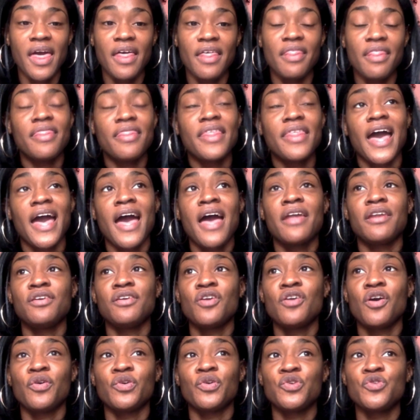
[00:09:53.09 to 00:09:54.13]
that,
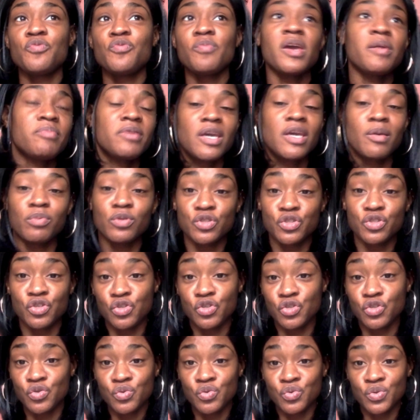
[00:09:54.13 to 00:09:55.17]
you may be able to
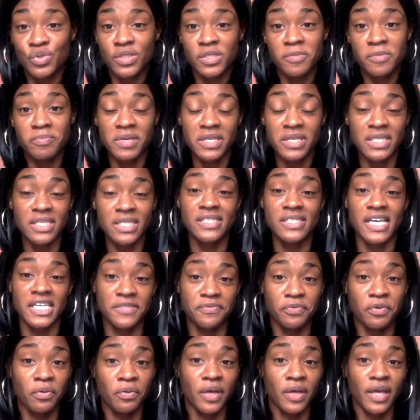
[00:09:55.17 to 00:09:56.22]
use to be
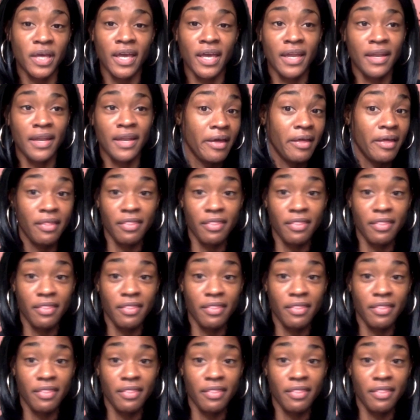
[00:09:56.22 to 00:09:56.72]
successful in